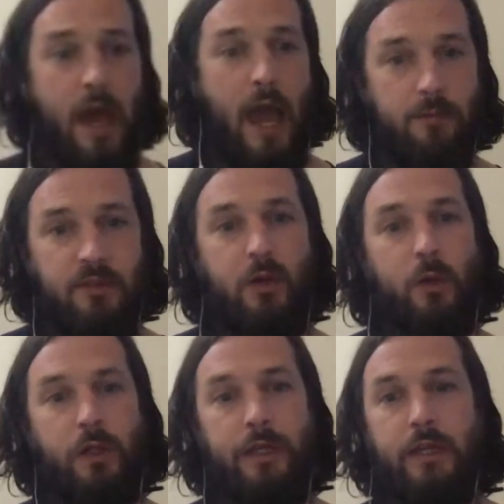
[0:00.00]

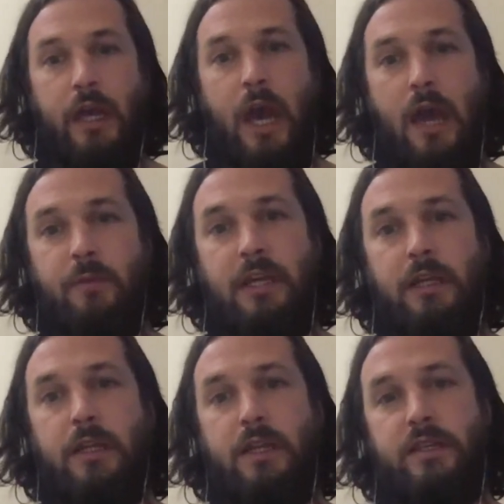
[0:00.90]
absolutely. I mean,
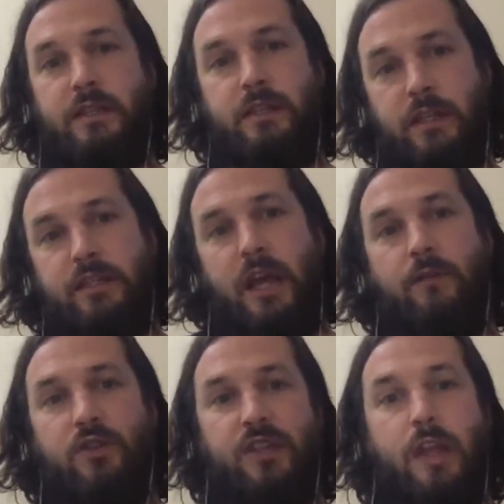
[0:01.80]
this
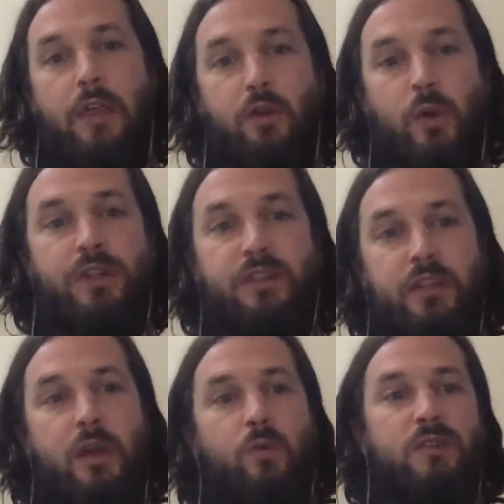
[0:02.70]
covers another question
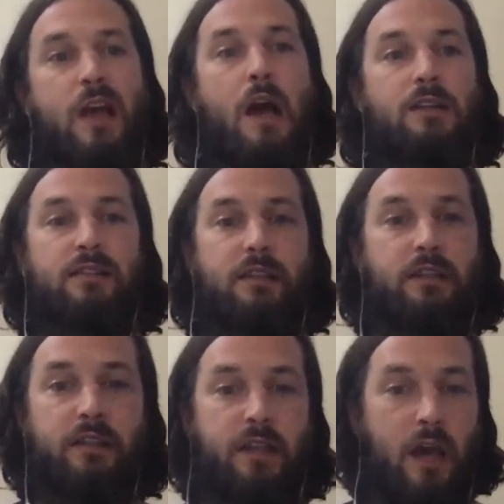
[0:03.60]
that was asked
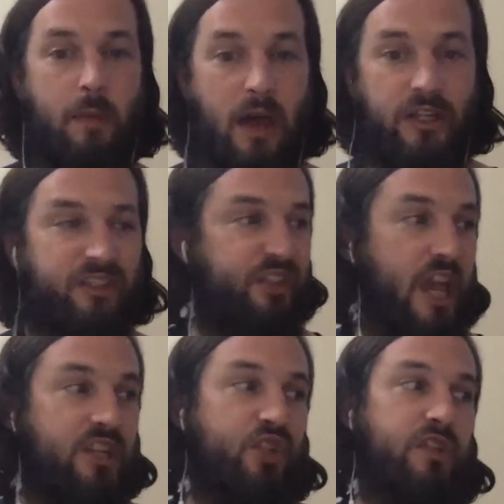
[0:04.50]
about
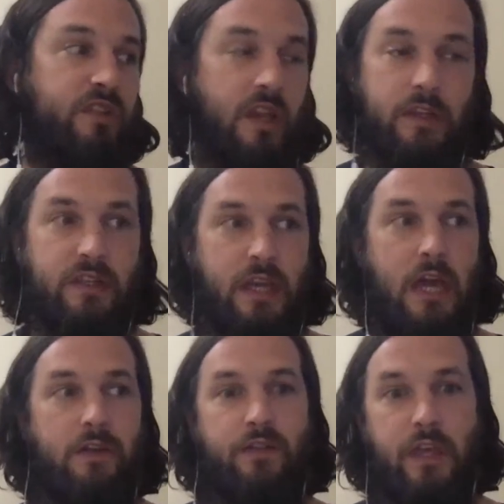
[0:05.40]
exchanges and this kind
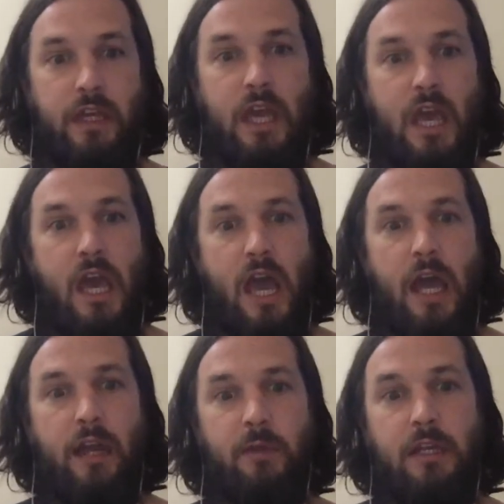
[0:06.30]
of thing. And I
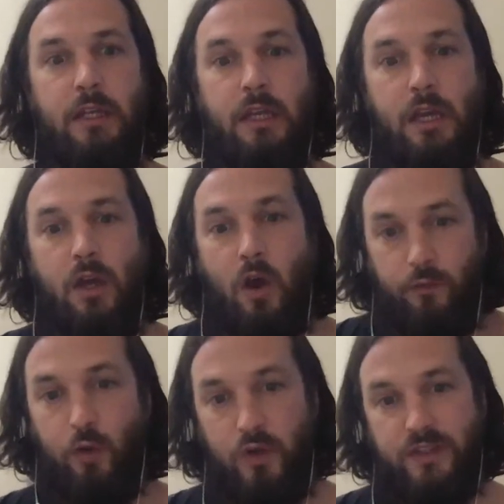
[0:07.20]
mean, of
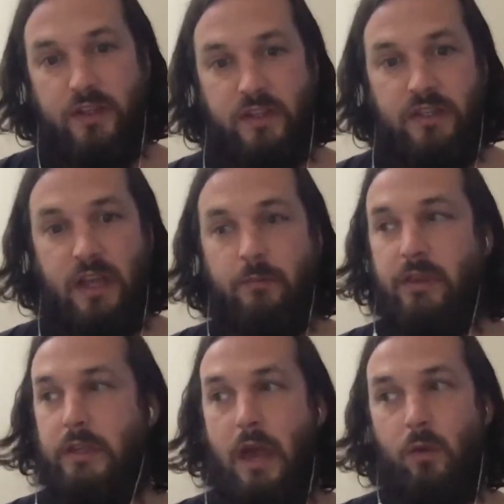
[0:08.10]
course, this is something
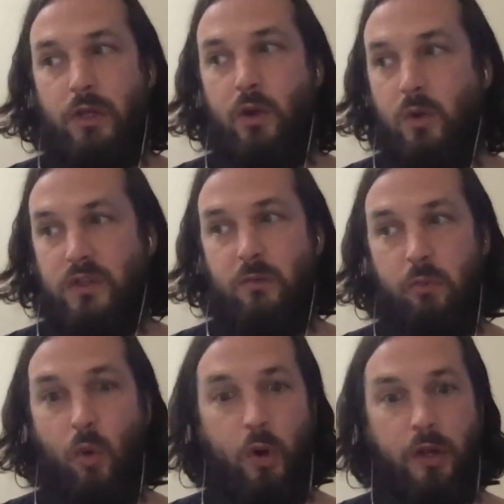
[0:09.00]
that we know is
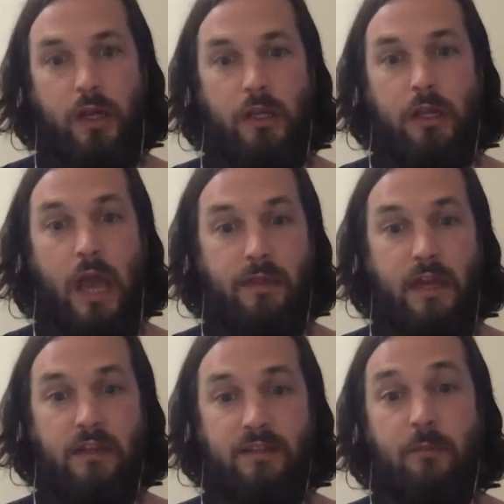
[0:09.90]
important, and that's
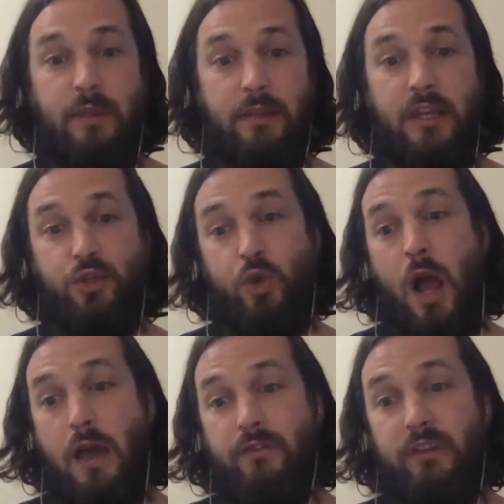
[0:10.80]
something that
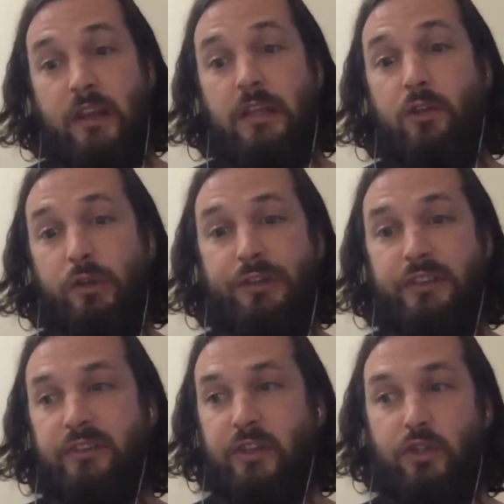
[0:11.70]
drives and increases
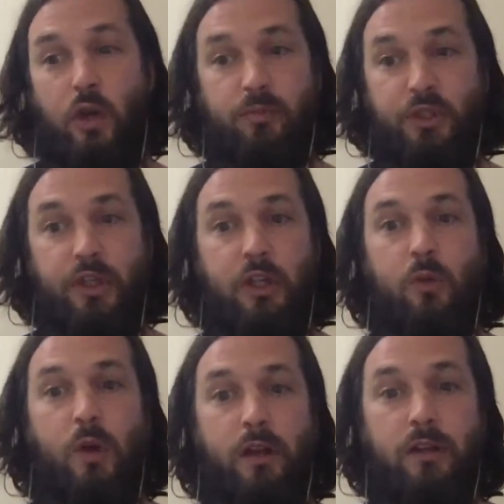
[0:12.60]
adoption and
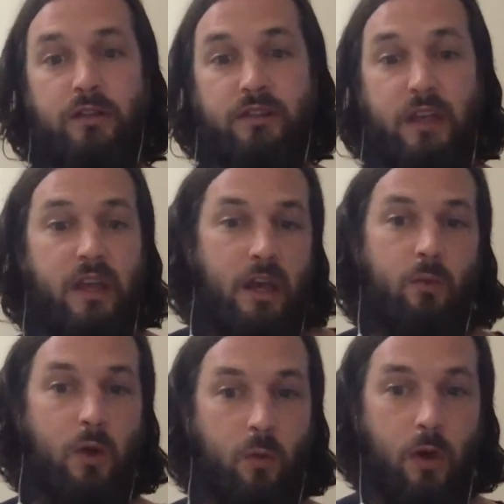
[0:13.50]
awareness, and
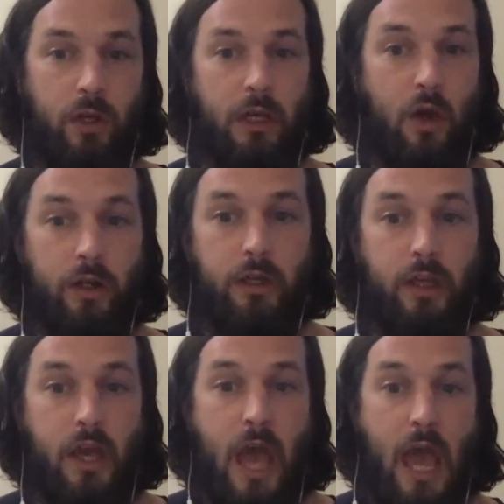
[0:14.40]
we're working on it.
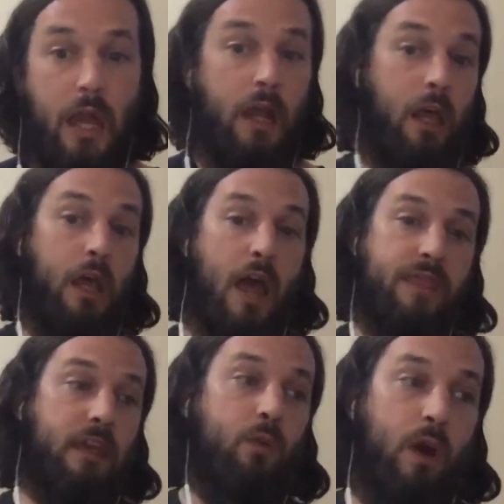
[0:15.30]
And I
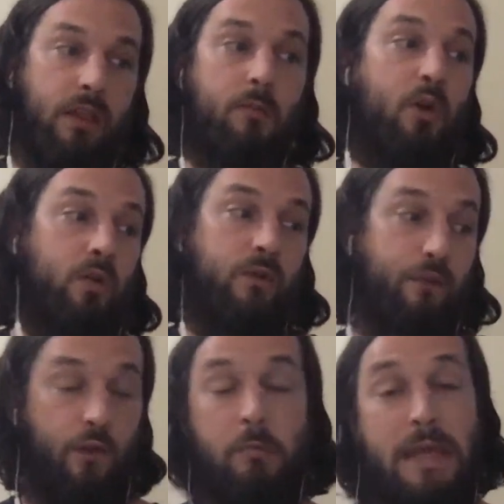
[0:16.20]
think one of the most, for
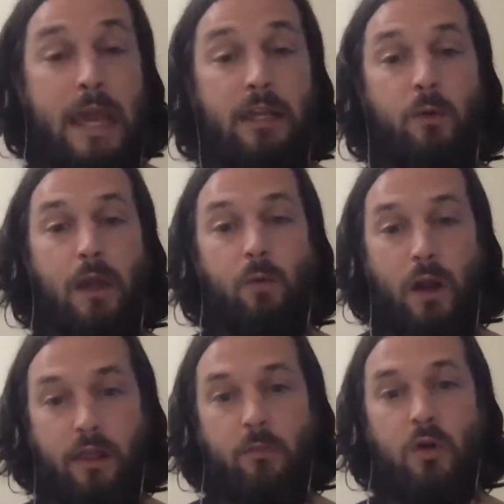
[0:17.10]
me anyway, one of
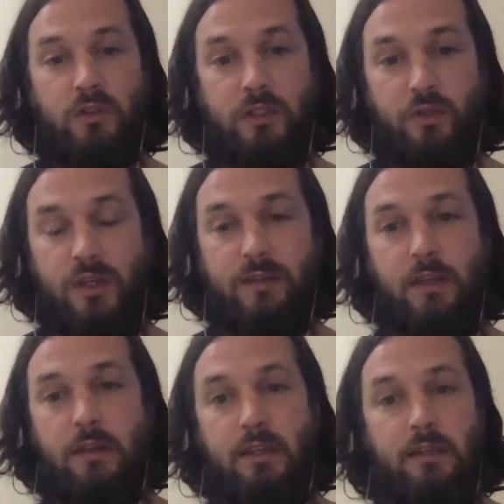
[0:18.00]
the most interesting
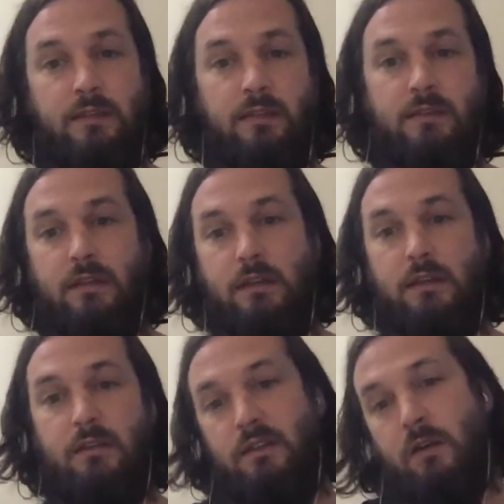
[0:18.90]
things is the
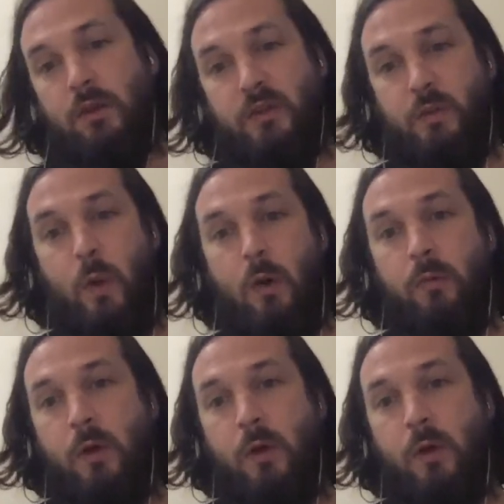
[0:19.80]
atomic swap.